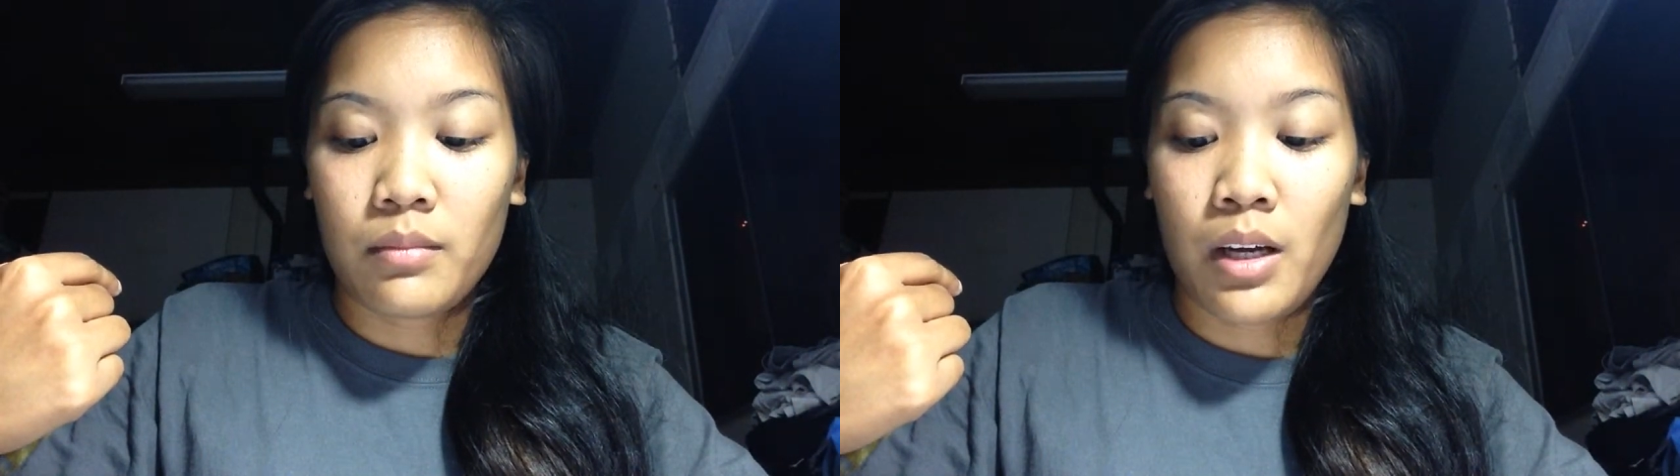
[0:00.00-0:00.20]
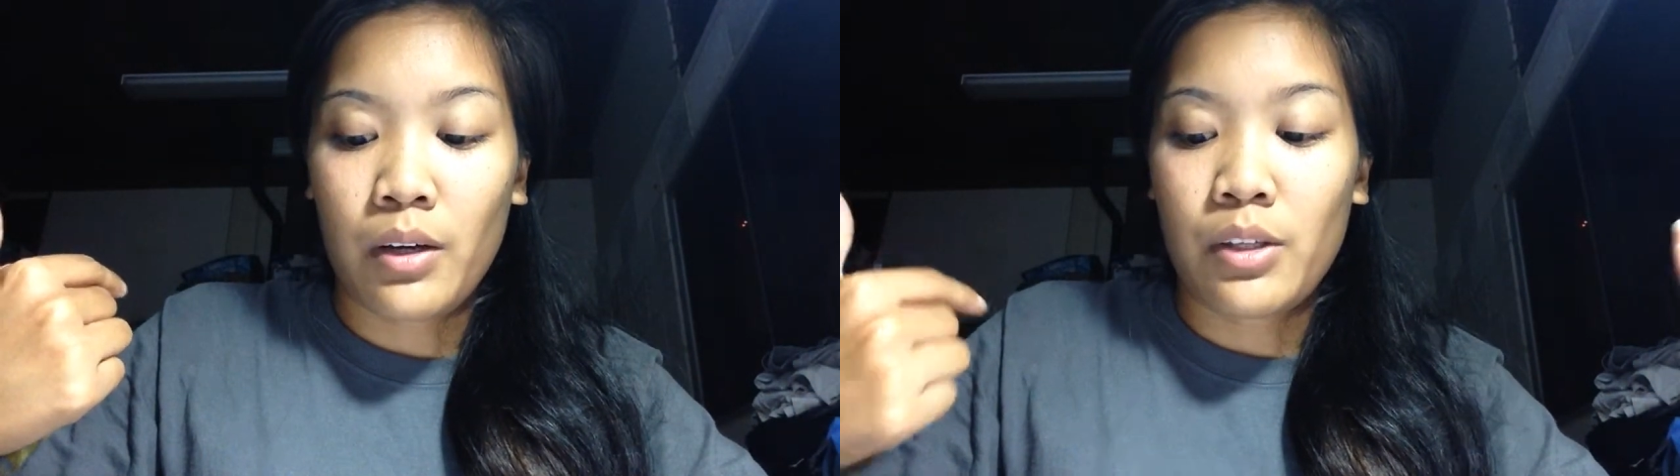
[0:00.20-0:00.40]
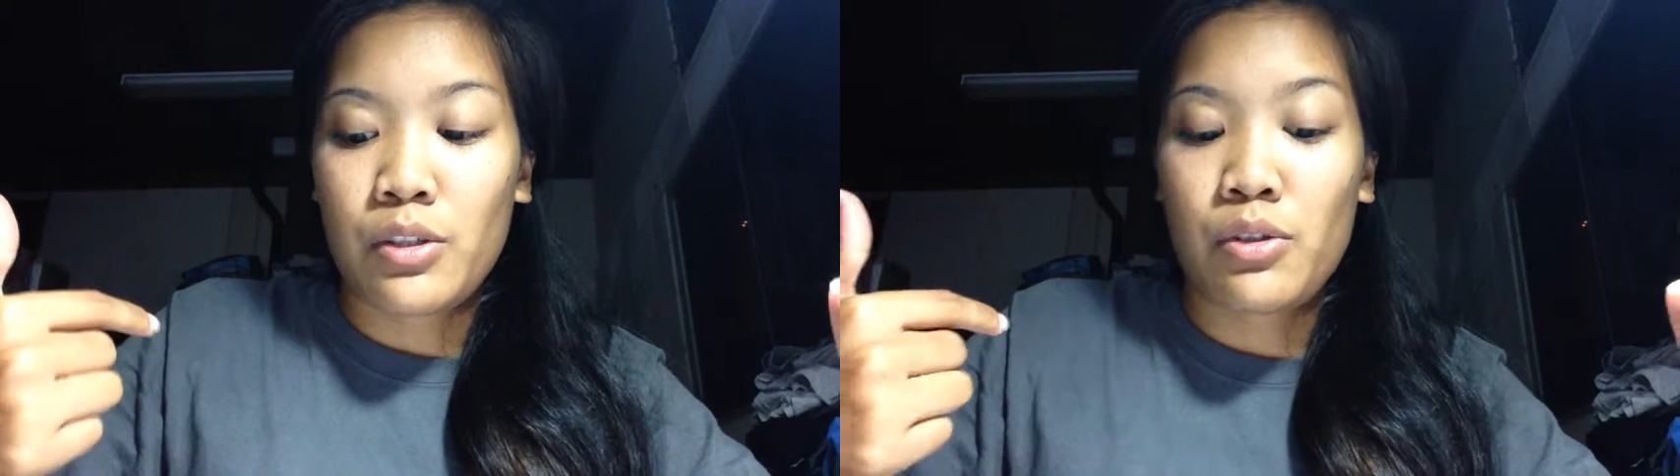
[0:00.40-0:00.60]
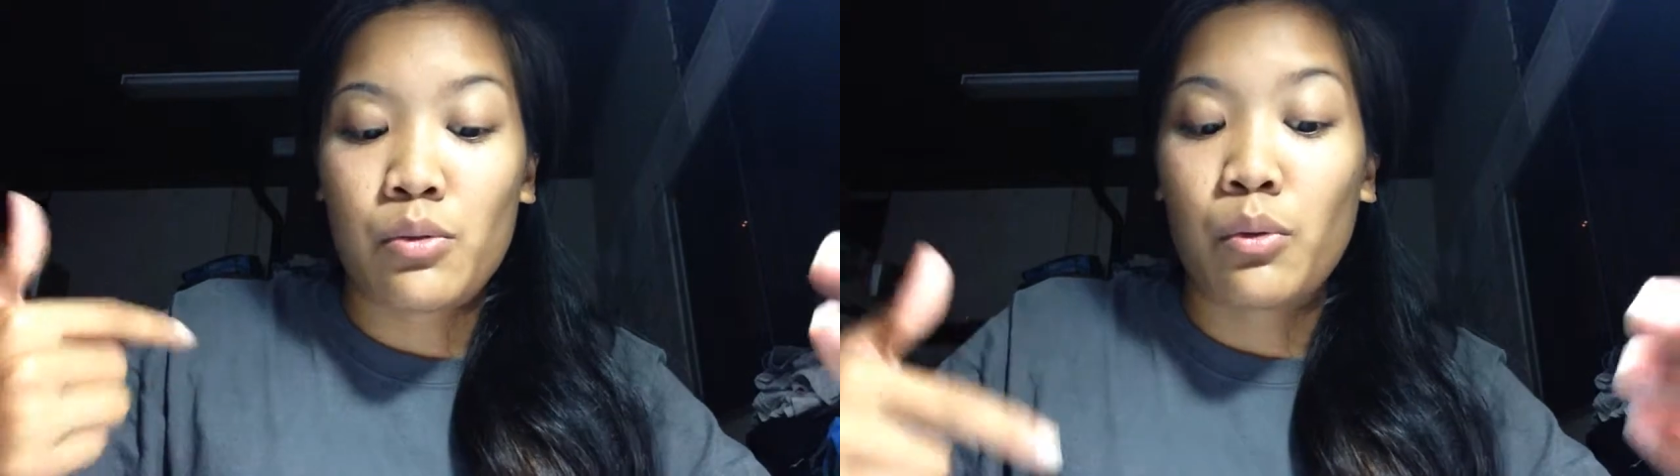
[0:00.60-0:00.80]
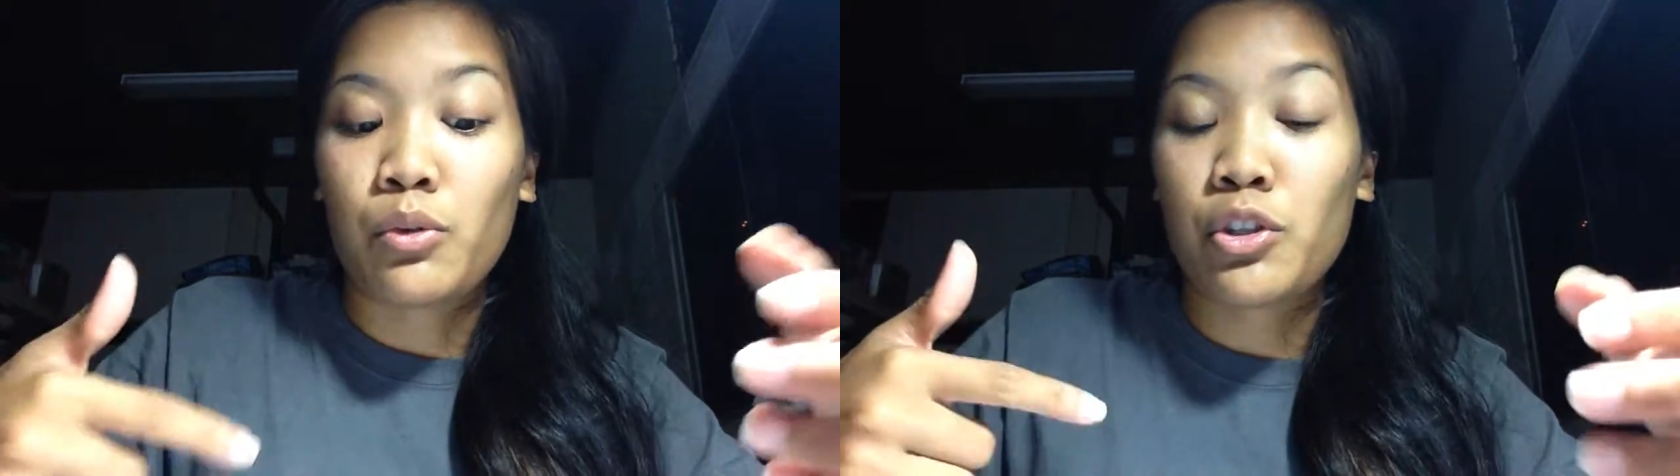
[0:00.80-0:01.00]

how he's so